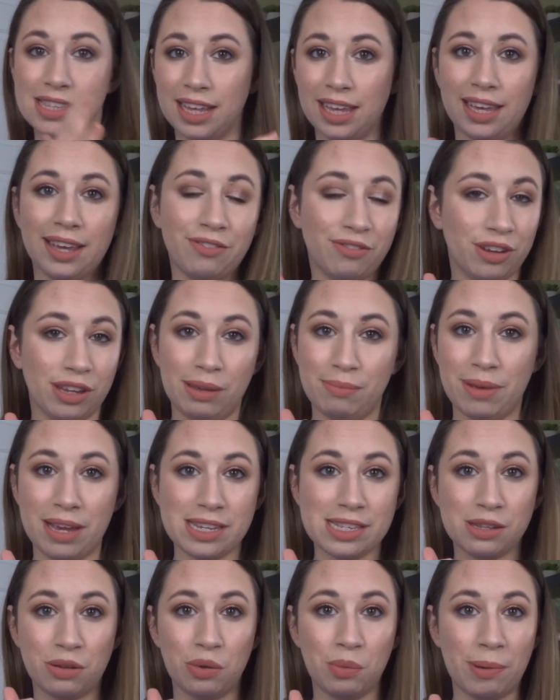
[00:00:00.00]
Like, it really
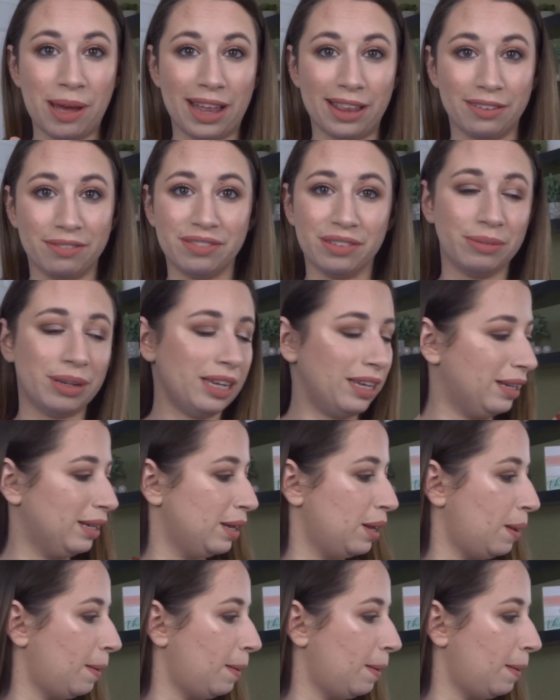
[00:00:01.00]
makes the whole palette for me.